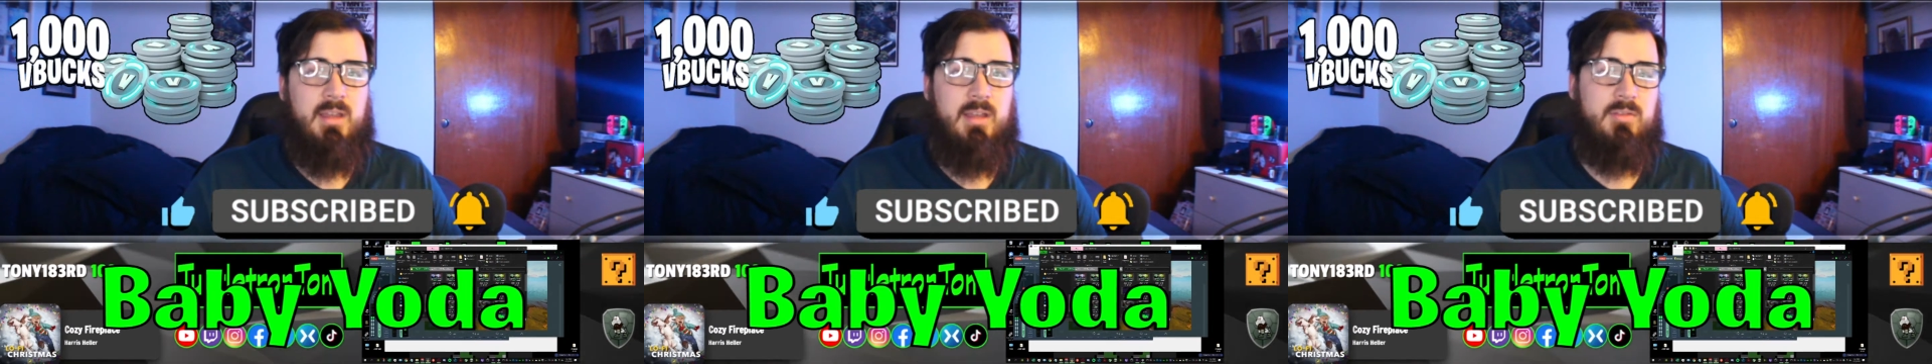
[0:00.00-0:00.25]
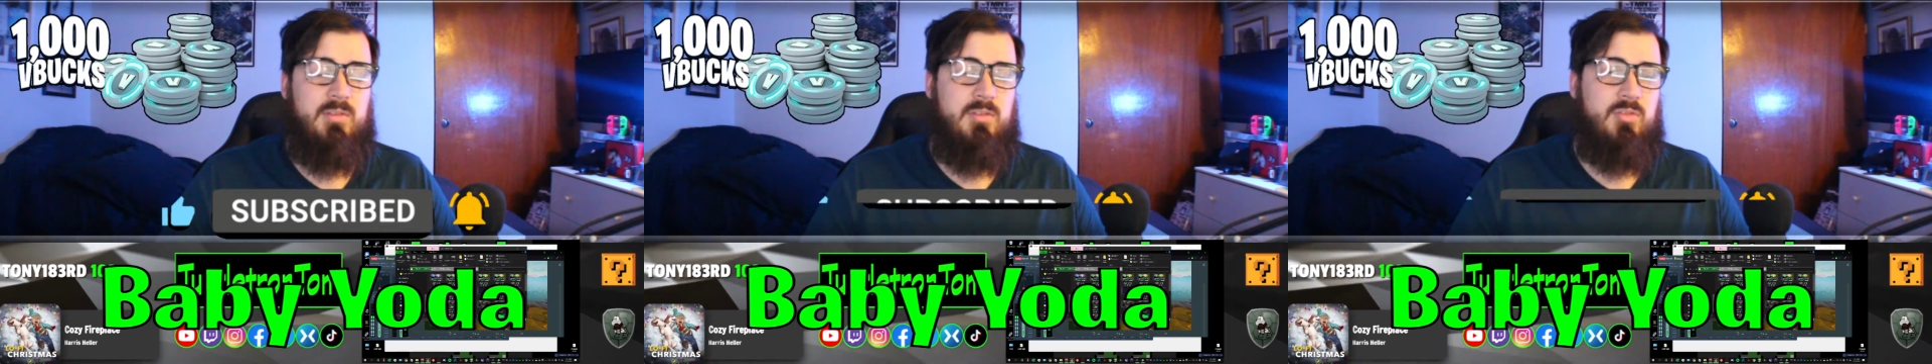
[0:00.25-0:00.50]
I
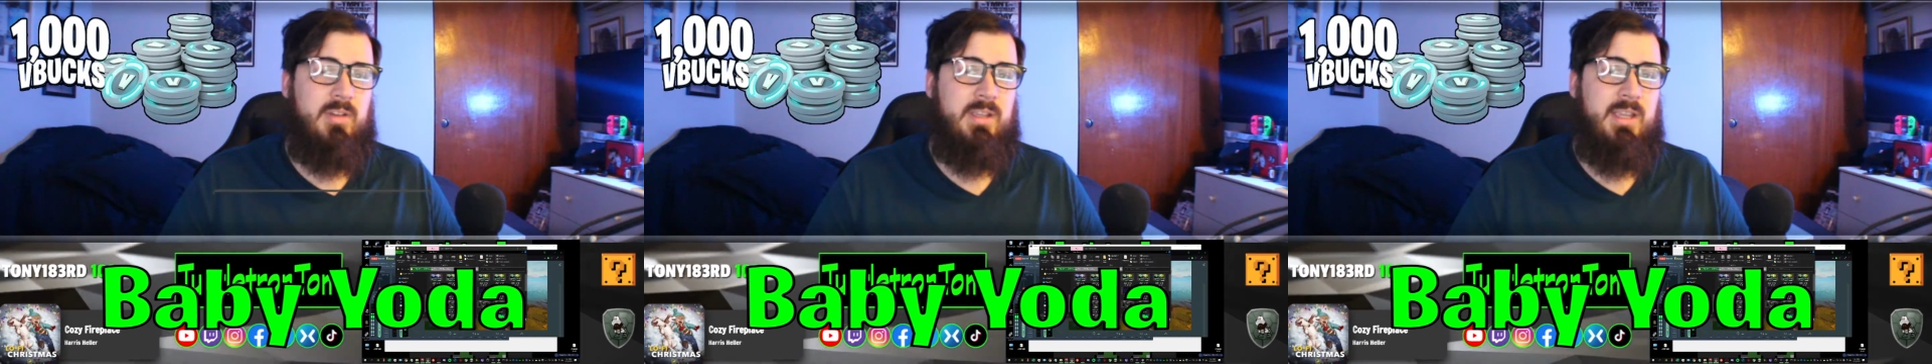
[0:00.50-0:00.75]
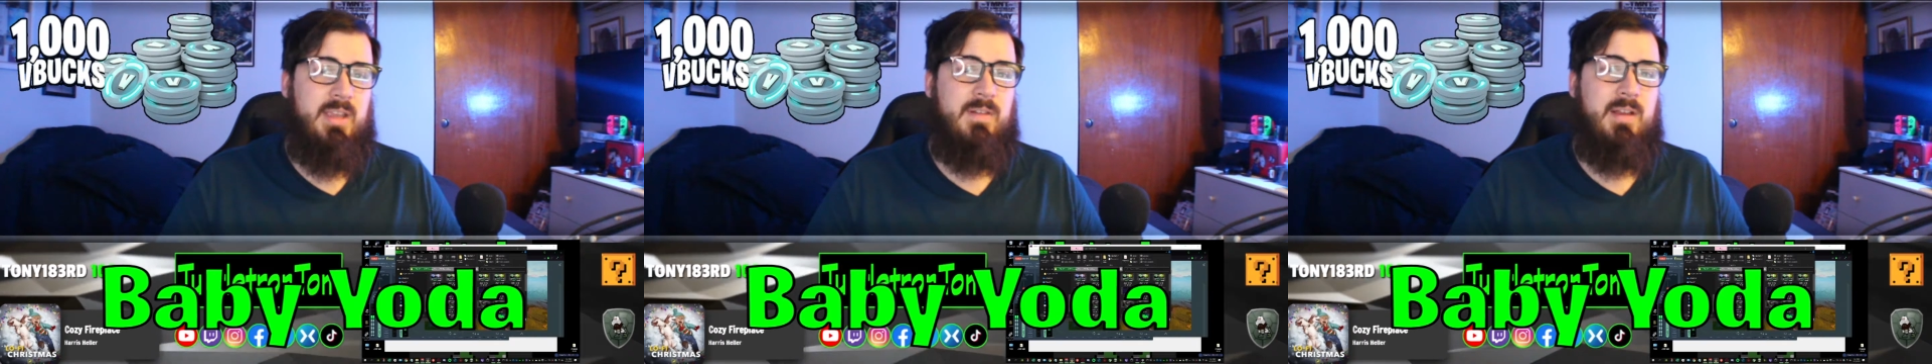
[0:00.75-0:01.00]
do the
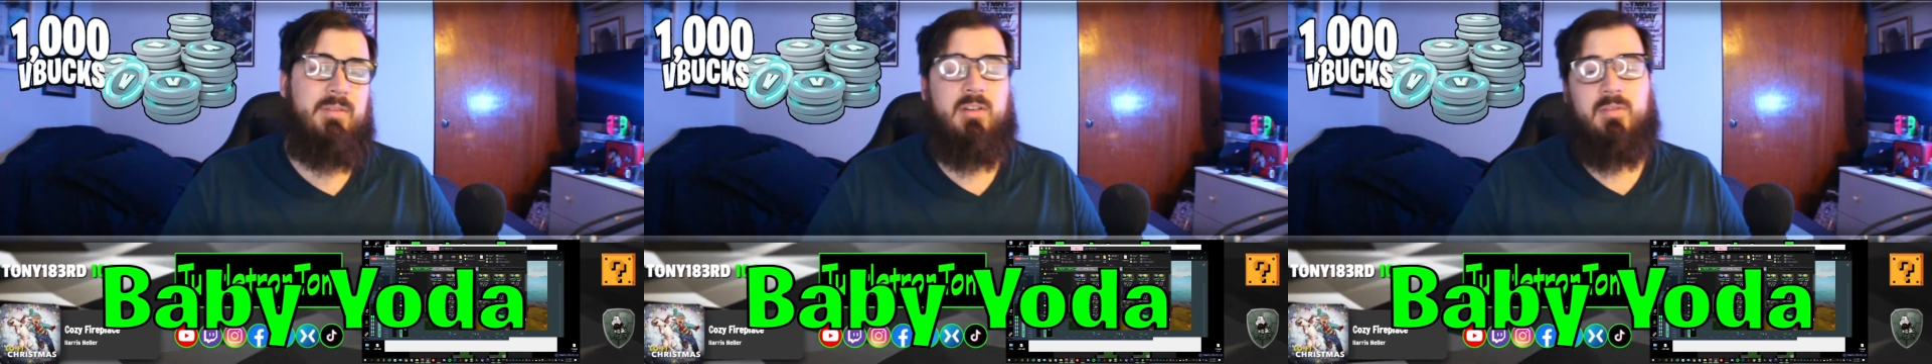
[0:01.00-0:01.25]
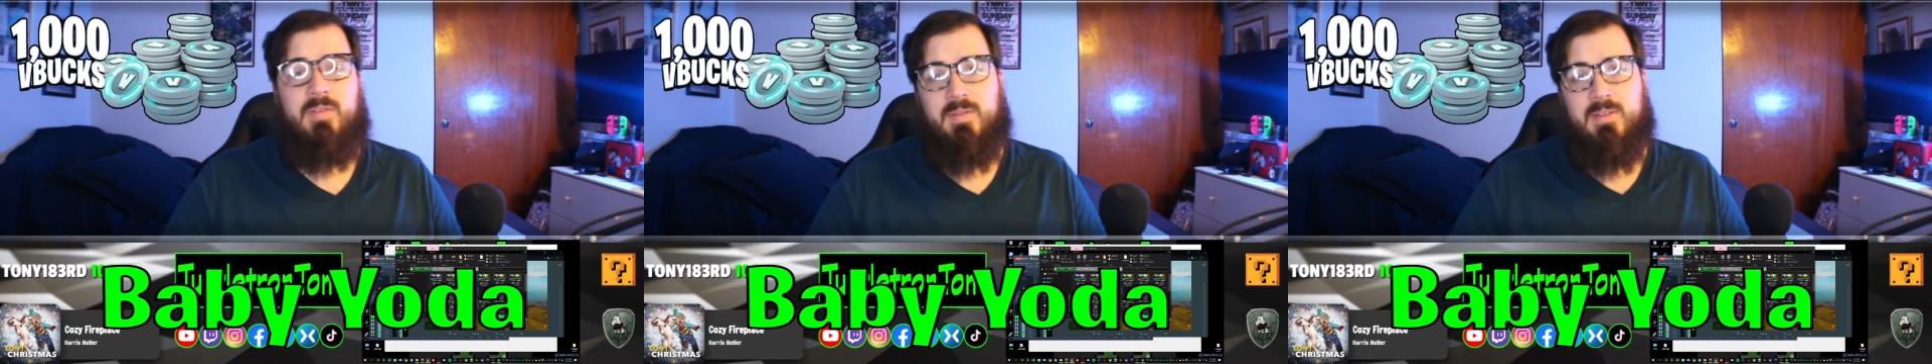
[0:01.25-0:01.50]
drawing at
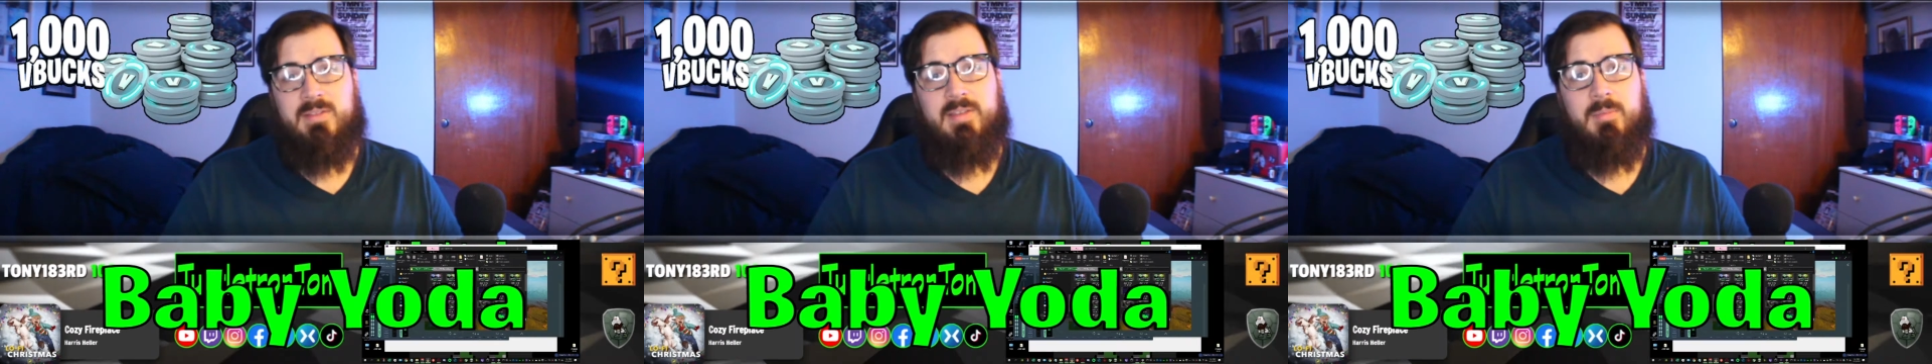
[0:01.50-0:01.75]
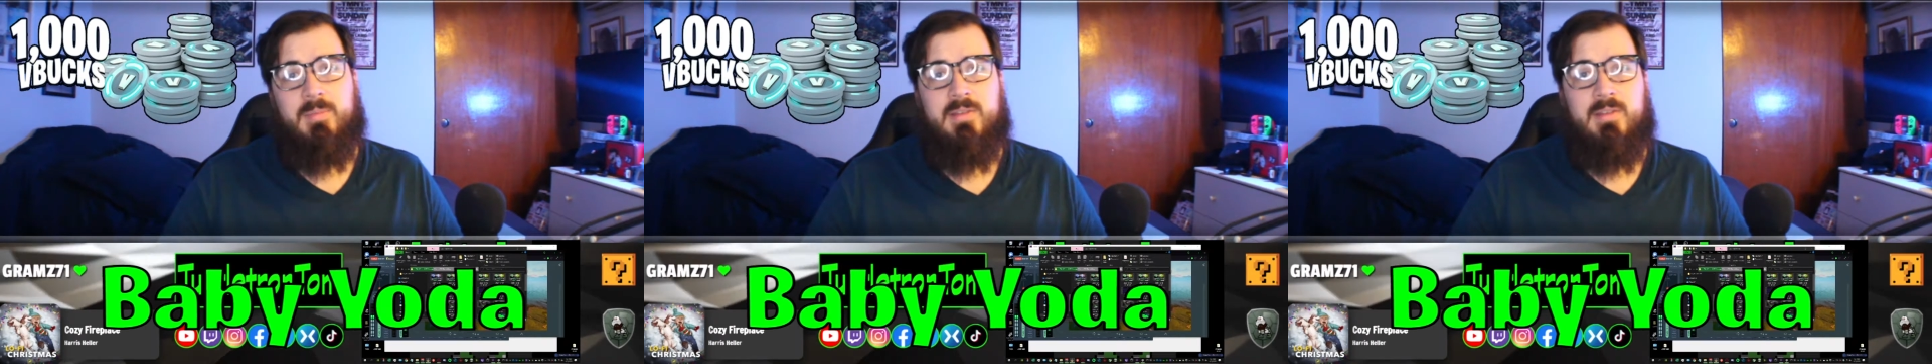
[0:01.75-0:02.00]
550
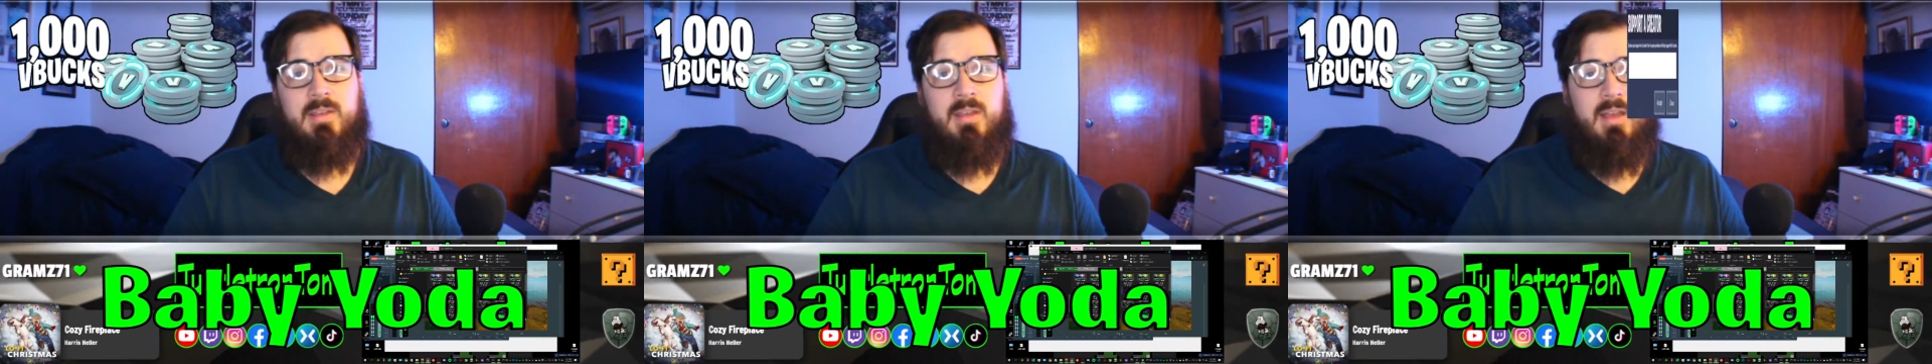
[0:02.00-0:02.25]
subs.